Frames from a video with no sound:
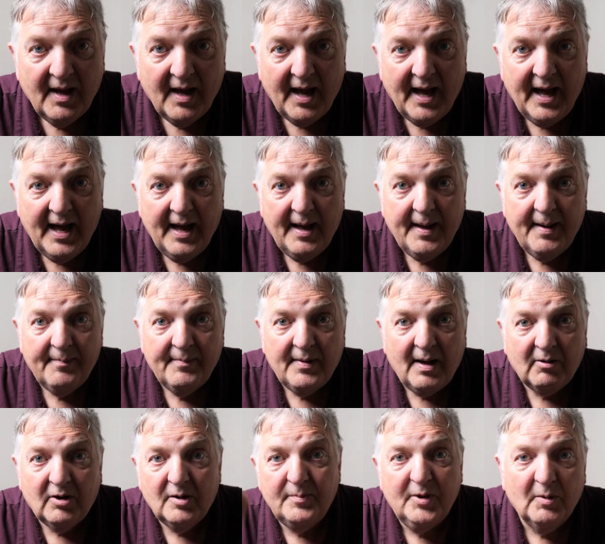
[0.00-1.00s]
Um,
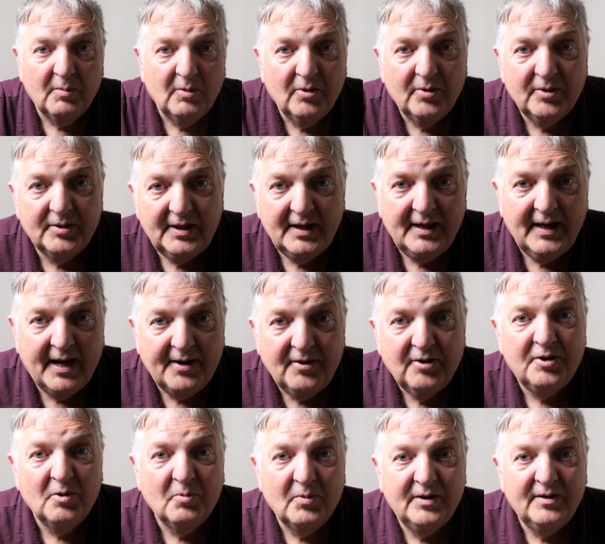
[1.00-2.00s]
I'm going to be uploading
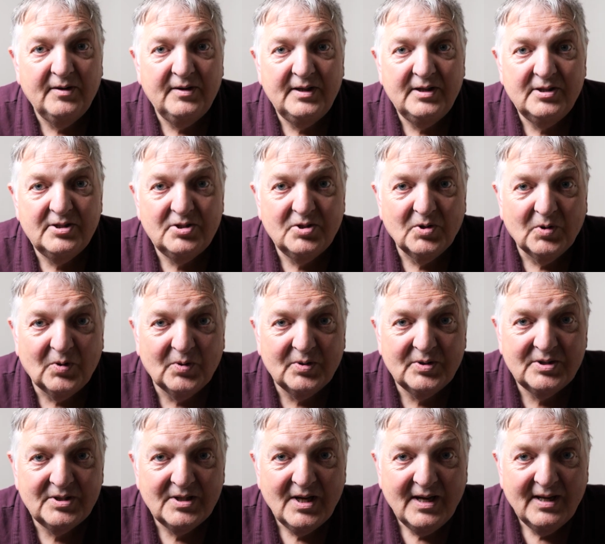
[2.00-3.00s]
another one of these
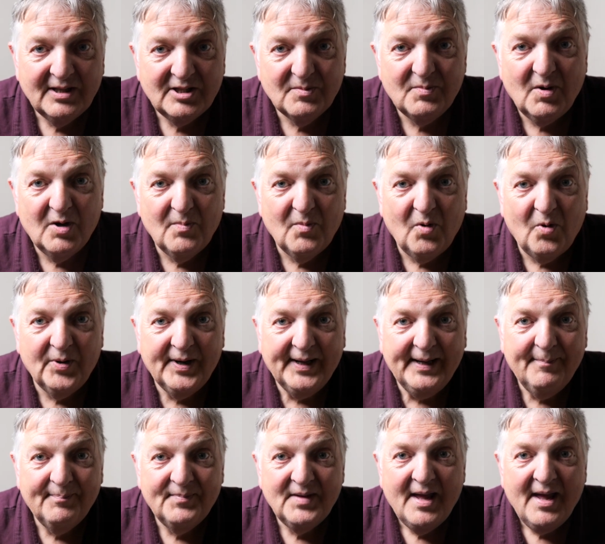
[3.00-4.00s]
talks tomorrow
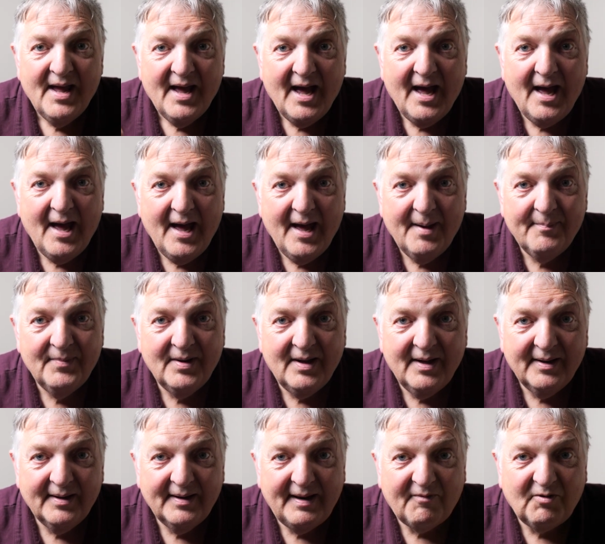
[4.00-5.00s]
morning, um,
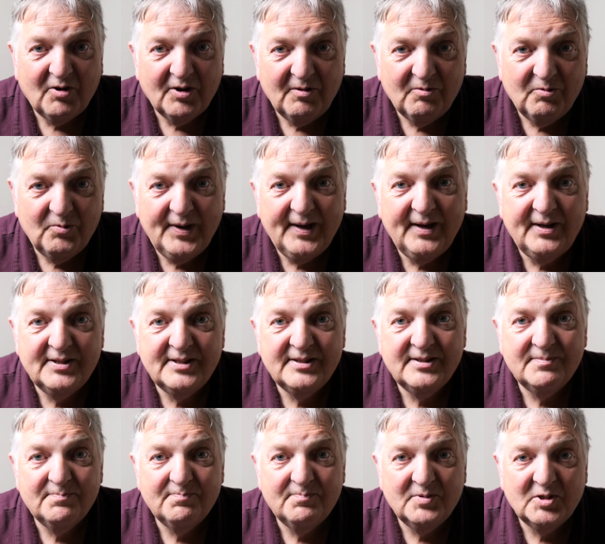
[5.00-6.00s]
and I've got a really
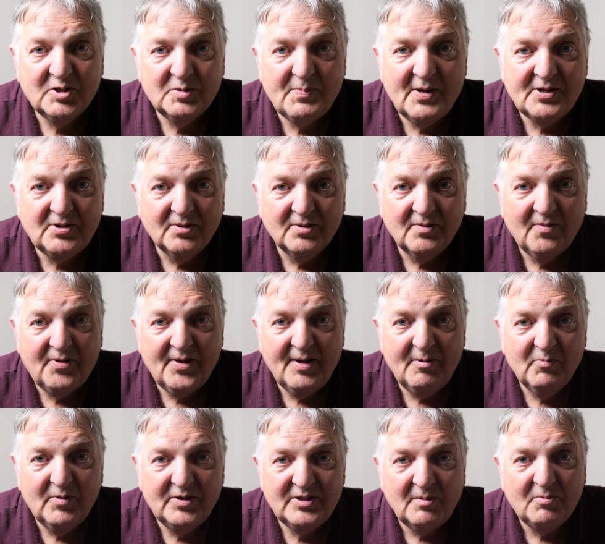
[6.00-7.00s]
special
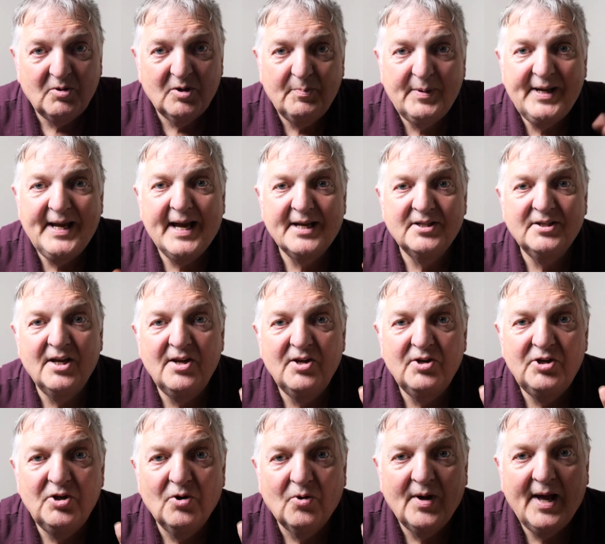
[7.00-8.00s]
thing which I'm going to be
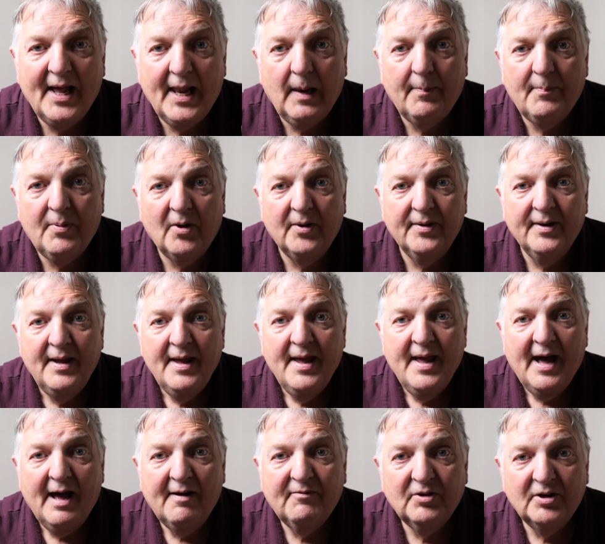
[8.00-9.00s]
asking your help on.
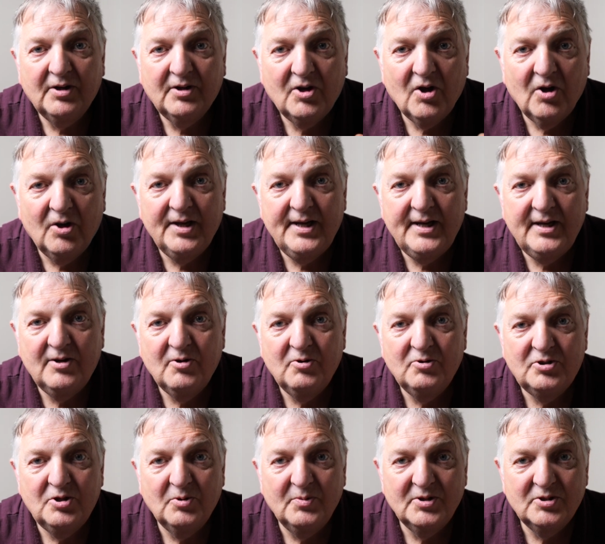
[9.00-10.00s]
I've got a colleague
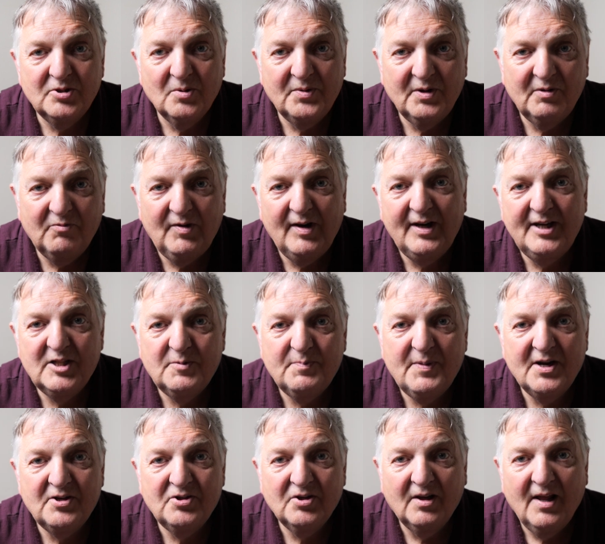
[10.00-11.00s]
who's doing something really
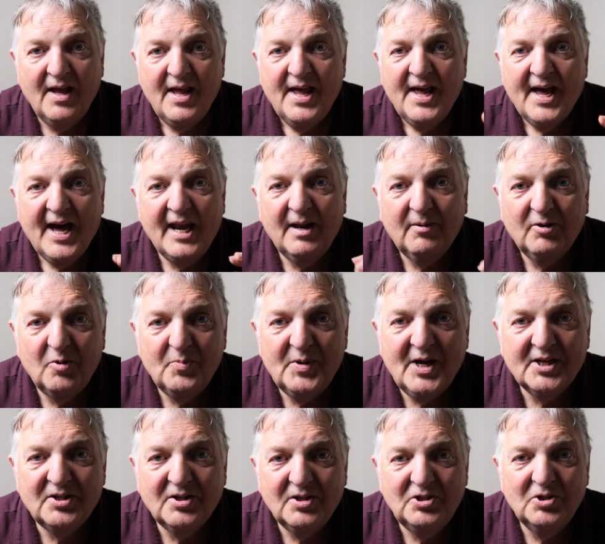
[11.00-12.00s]
special, and I'm going to be
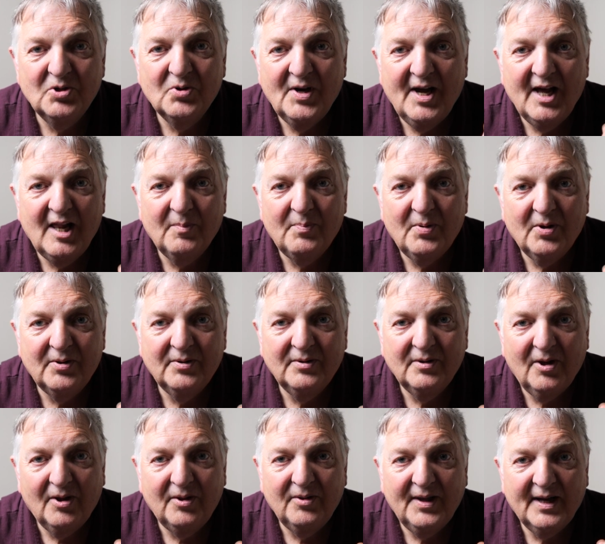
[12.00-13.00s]
asking your help on,
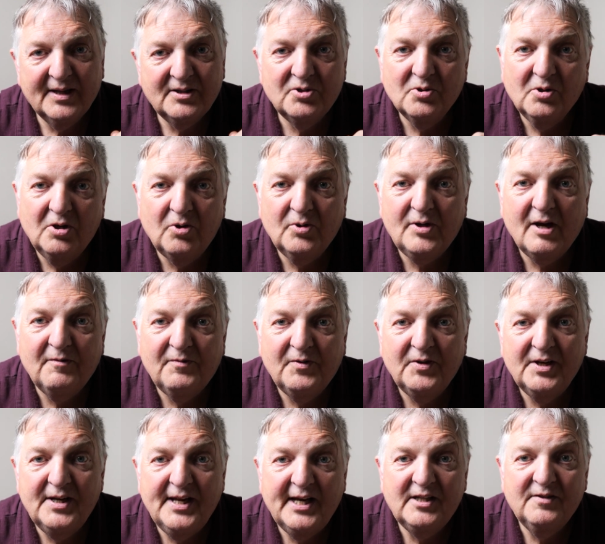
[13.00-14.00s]
on that. So look out for
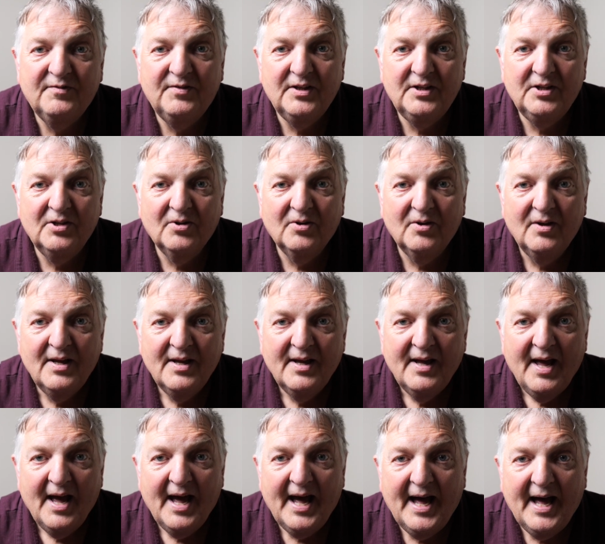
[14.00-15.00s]
the next video
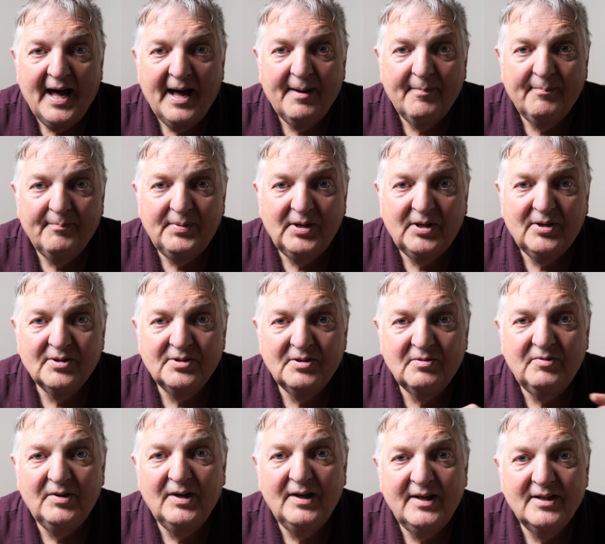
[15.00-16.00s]
um, because
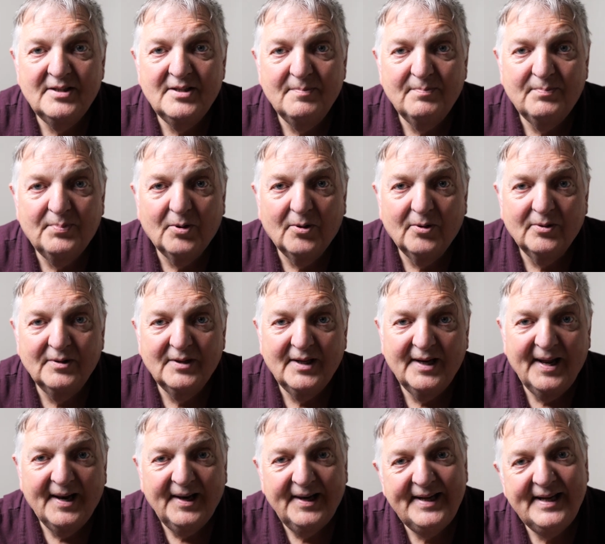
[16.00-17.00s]
it really is important
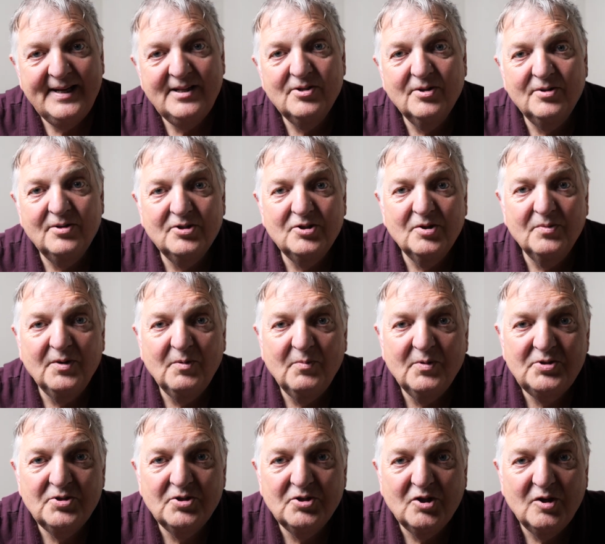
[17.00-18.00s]
and it leads on to something
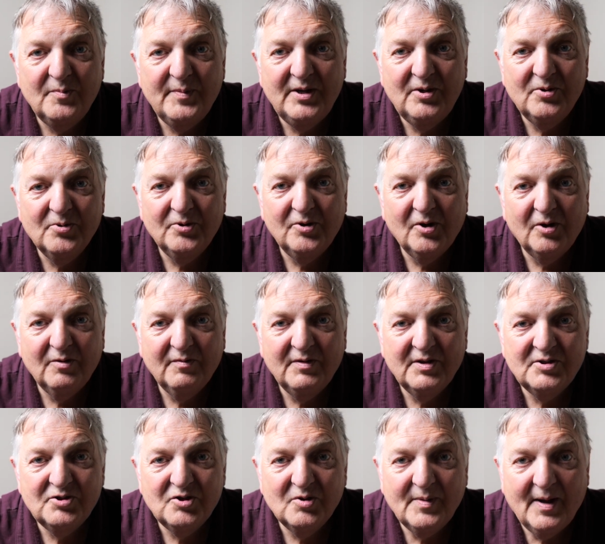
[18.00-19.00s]
which is going to be going on over
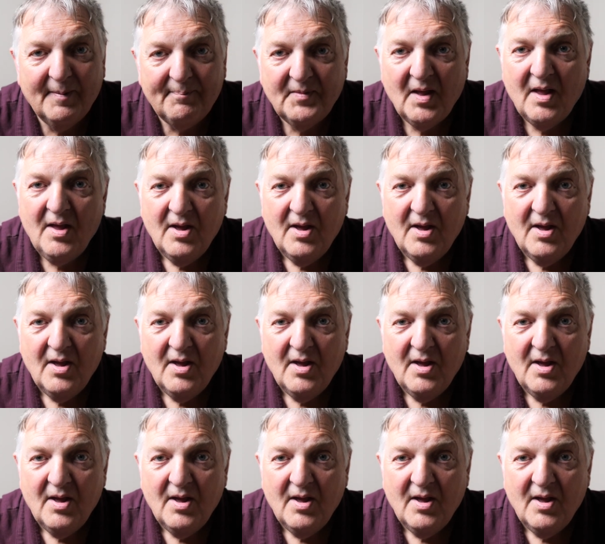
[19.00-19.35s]
the summer.